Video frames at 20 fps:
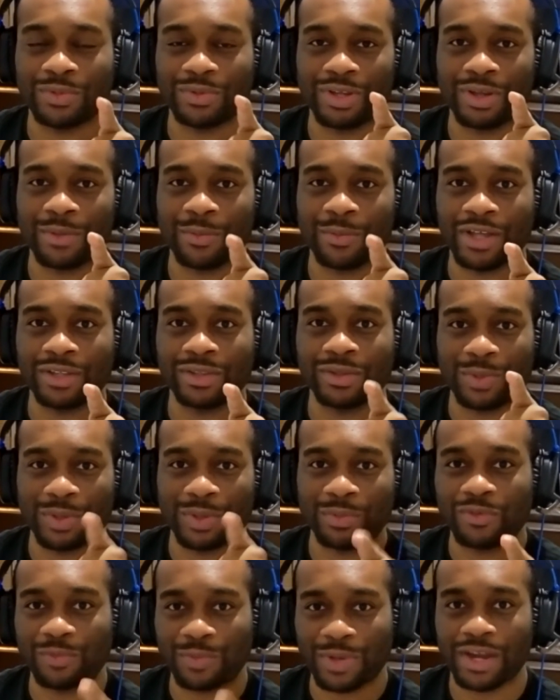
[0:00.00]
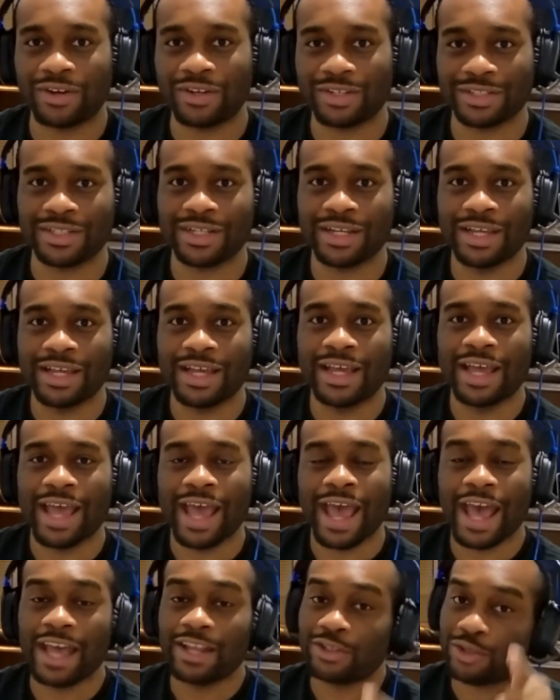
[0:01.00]
about the people of Paris.
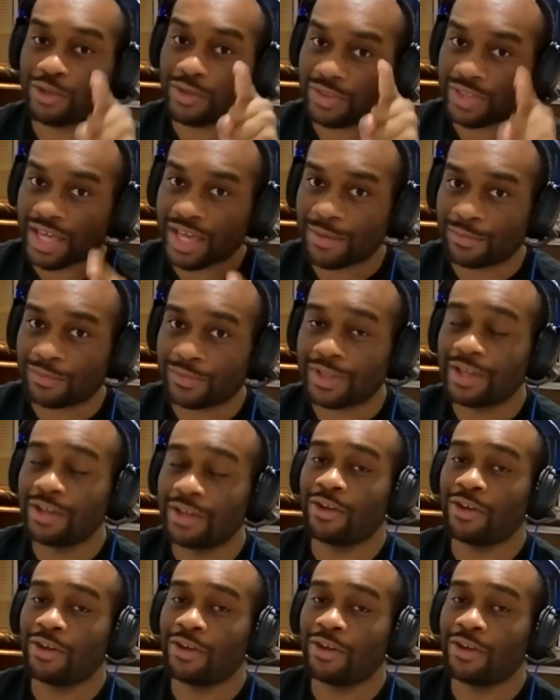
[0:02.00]
And to them,